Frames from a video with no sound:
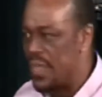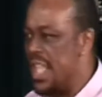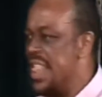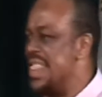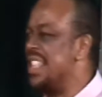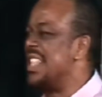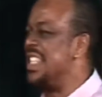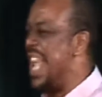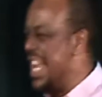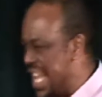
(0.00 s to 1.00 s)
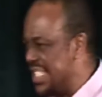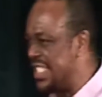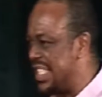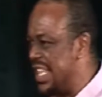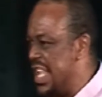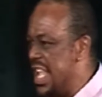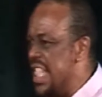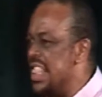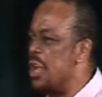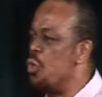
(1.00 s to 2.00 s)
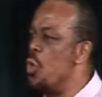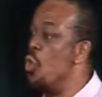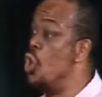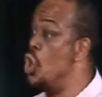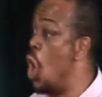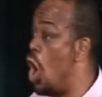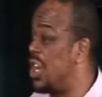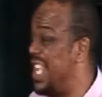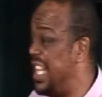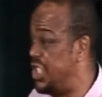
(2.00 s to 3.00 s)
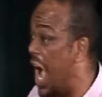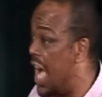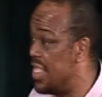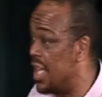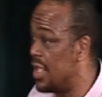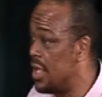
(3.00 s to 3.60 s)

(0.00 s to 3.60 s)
there's a tendency that we will knock each other.